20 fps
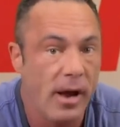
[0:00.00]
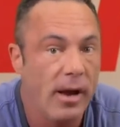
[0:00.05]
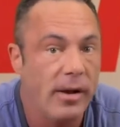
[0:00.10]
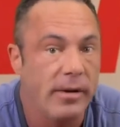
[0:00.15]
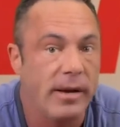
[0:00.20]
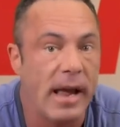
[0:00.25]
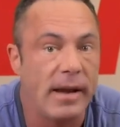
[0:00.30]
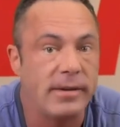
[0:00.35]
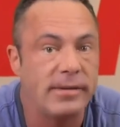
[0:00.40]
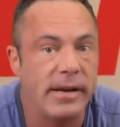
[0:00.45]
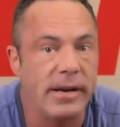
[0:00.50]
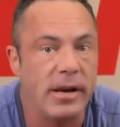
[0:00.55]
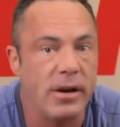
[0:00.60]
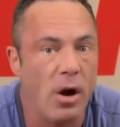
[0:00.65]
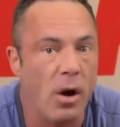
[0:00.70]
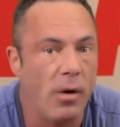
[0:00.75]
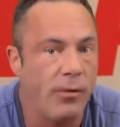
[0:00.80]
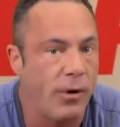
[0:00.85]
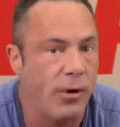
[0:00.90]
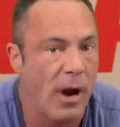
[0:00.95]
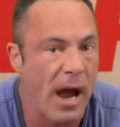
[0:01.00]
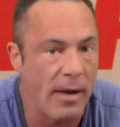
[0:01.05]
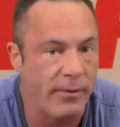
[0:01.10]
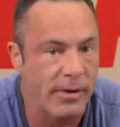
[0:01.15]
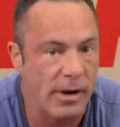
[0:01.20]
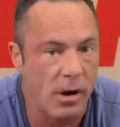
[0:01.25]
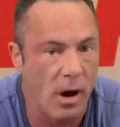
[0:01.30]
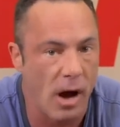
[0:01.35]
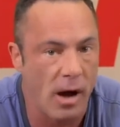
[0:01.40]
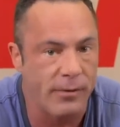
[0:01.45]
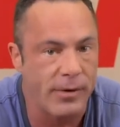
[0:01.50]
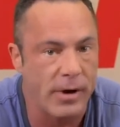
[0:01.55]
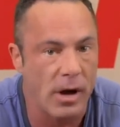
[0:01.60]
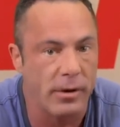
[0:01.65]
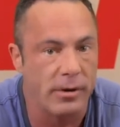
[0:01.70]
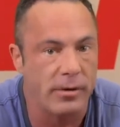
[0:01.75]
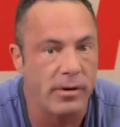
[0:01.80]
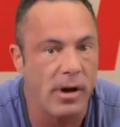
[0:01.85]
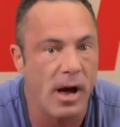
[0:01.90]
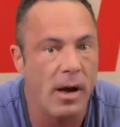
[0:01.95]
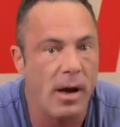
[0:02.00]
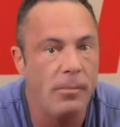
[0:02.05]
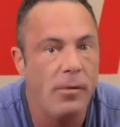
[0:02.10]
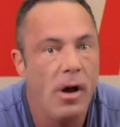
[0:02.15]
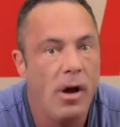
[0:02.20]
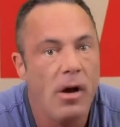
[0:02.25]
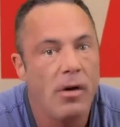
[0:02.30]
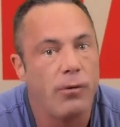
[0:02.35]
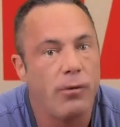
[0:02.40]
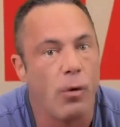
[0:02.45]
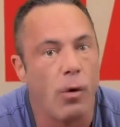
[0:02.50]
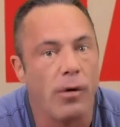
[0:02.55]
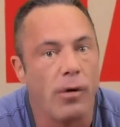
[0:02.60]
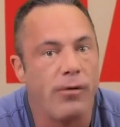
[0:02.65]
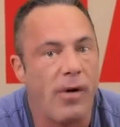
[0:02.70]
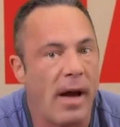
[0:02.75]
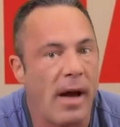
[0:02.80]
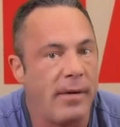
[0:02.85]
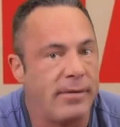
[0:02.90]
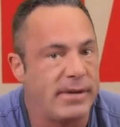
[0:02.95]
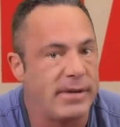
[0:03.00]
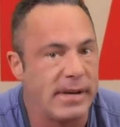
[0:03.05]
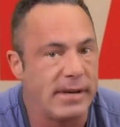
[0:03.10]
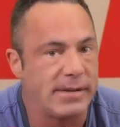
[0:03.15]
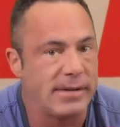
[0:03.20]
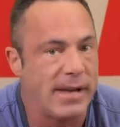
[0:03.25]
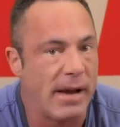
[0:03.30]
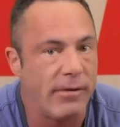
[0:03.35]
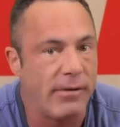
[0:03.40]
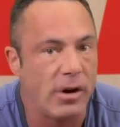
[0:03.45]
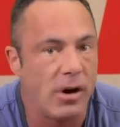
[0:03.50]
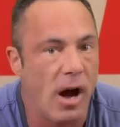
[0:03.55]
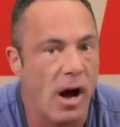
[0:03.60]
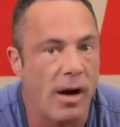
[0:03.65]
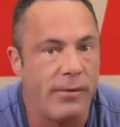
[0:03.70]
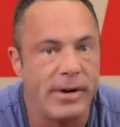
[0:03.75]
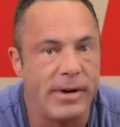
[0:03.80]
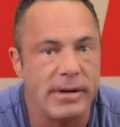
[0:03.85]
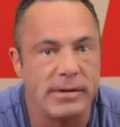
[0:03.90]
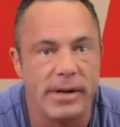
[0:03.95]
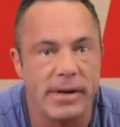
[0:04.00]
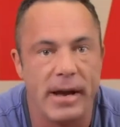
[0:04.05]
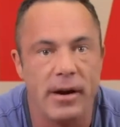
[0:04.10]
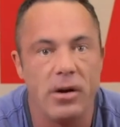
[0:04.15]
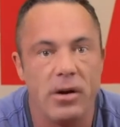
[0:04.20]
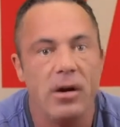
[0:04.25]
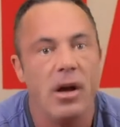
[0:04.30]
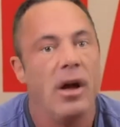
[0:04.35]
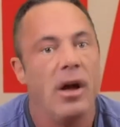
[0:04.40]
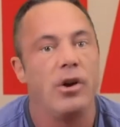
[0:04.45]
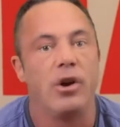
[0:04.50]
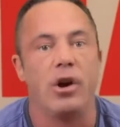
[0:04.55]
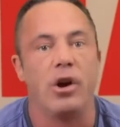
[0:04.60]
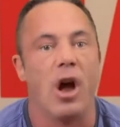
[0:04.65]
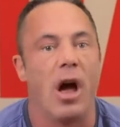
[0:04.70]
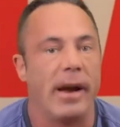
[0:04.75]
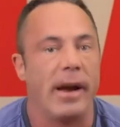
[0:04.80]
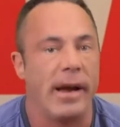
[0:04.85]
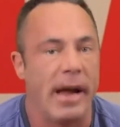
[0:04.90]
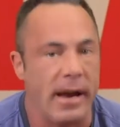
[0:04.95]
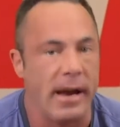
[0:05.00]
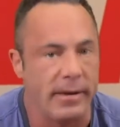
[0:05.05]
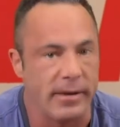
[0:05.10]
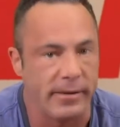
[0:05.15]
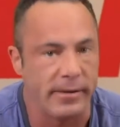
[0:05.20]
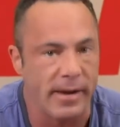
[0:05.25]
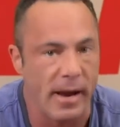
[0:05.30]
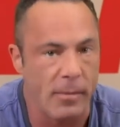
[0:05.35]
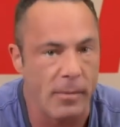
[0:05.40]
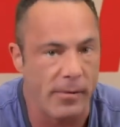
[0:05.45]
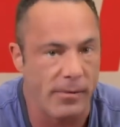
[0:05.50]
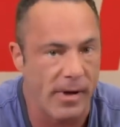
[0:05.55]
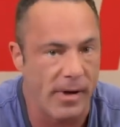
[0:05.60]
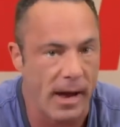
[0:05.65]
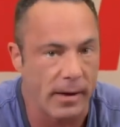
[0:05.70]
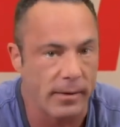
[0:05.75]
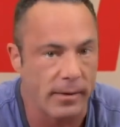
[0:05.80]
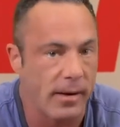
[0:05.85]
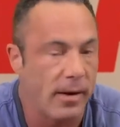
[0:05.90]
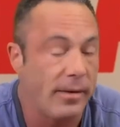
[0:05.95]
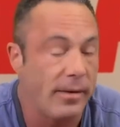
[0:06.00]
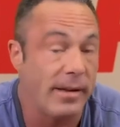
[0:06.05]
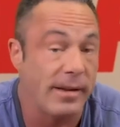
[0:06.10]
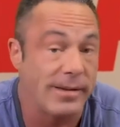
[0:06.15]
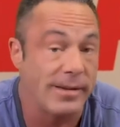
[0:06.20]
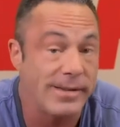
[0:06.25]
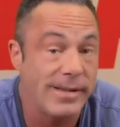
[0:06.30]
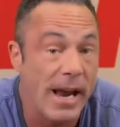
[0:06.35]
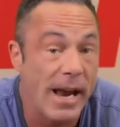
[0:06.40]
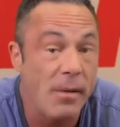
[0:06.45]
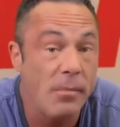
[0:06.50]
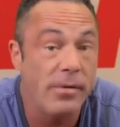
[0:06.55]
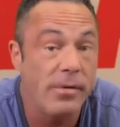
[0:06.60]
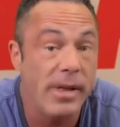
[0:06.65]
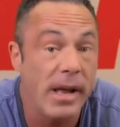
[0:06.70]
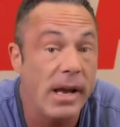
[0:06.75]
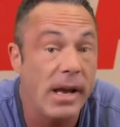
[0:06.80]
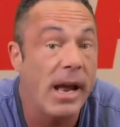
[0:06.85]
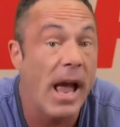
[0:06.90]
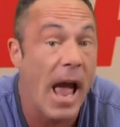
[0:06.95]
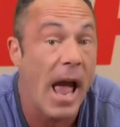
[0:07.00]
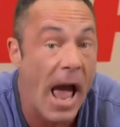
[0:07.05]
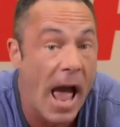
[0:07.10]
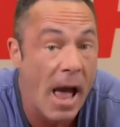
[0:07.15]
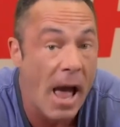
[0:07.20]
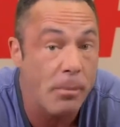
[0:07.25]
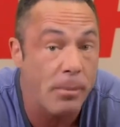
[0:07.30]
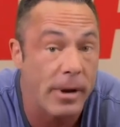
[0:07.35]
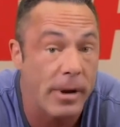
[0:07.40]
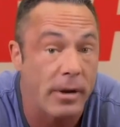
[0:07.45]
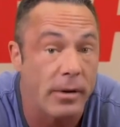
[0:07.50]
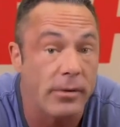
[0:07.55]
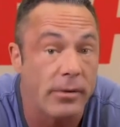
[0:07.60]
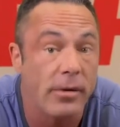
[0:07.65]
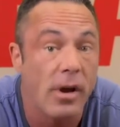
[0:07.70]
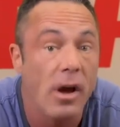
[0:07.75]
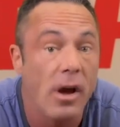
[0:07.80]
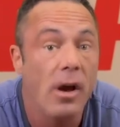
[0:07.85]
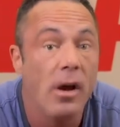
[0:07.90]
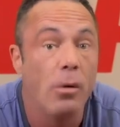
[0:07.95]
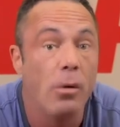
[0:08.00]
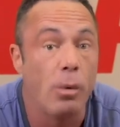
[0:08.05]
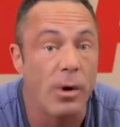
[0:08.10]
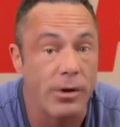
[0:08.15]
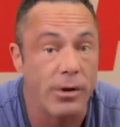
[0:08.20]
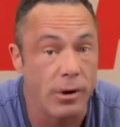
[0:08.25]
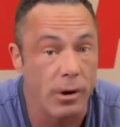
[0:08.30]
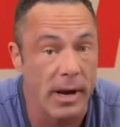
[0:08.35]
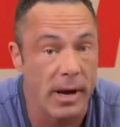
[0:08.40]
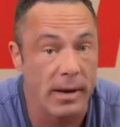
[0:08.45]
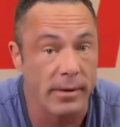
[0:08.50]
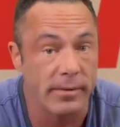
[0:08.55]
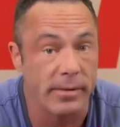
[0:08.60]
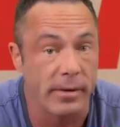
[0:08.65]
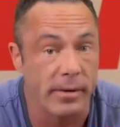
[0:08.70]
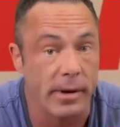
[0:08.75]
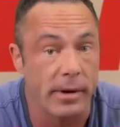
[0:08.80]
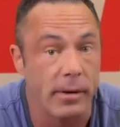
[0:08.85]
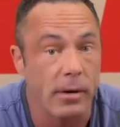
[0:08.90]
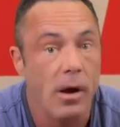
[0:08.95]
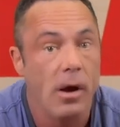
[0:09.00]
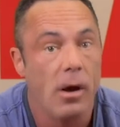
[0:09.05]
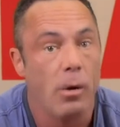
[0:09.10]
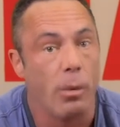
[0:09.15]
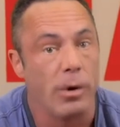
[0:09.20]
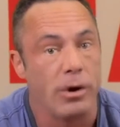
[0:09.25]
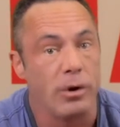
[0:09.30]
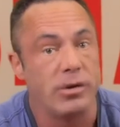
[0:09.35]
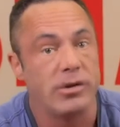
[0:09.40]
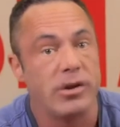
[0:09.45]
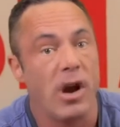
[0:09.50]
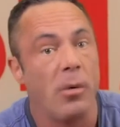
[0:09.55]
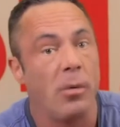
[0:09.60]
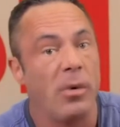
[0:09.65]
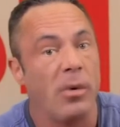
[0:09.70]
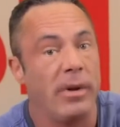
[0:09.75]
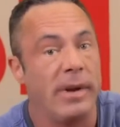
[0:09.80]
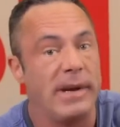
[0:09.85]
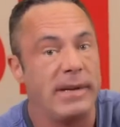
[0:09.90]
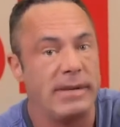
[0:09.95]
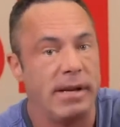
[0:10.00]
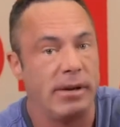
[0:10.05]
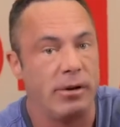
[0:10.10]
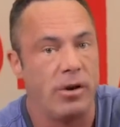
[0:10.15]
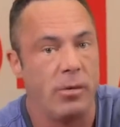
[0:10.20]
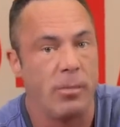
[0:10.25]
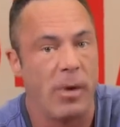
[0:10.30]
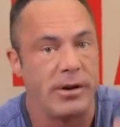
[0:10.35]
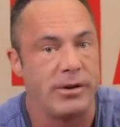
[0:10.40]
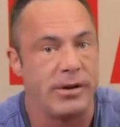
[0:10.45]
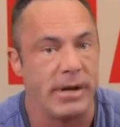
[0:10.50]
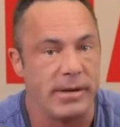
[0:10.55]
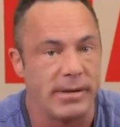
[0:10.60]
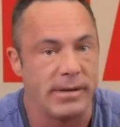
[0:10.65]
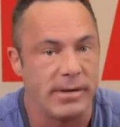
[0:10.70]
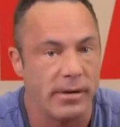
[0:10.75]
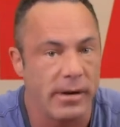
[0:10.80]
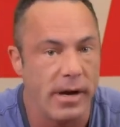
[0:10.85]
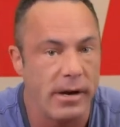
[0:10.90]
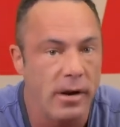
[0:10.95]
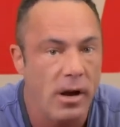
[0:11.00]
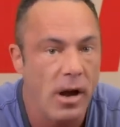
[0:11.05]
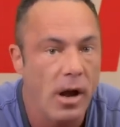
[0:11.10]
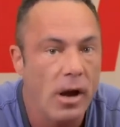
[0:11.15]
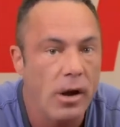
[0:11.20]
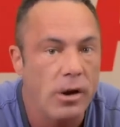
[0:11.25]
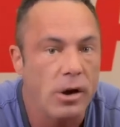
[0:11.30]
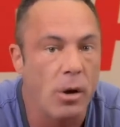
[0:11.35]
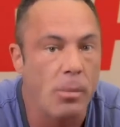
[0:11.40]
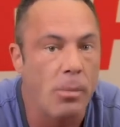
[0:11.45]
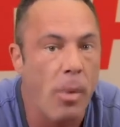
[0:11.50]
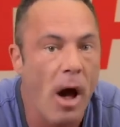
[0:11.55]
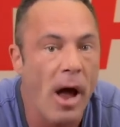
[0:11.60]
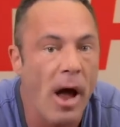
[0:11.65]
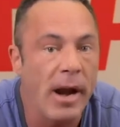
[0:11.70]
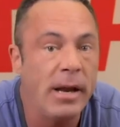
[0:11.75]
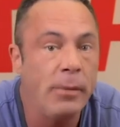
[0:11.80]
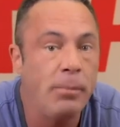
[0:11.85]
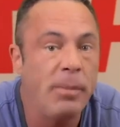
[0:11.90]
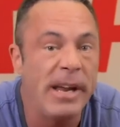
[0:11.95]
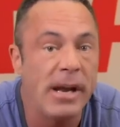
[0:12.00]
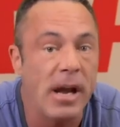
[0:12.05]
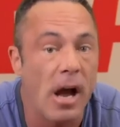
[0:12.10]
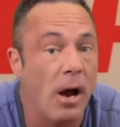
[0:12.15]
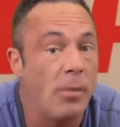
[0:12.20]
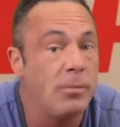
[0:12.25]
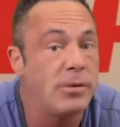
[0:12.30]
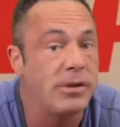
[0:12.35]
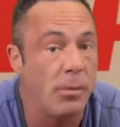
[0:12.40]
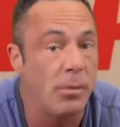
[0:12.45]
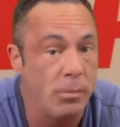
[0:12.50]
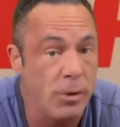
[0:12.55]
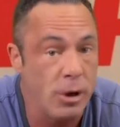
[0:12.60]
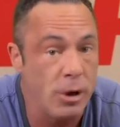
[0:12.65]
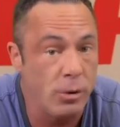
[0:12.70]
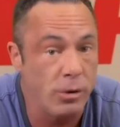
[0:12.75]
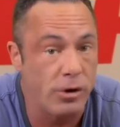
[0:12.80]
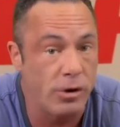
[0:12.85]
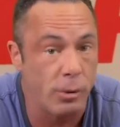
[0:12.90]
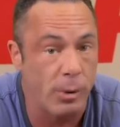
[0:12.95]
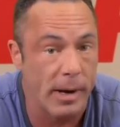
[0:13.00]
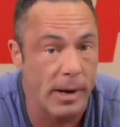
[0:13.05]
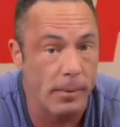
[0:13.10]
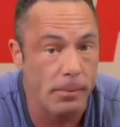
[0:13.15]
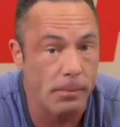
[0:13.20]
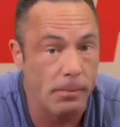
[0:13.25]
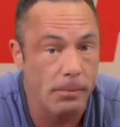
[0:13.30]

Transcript: Next thing you know, if you're having coffee all the time, 4, 5, 6, 7 coffees later, you're not getting the same effect. The same thing happens with your insulin. When you start releasing too much insulin, your body becomes immune to it.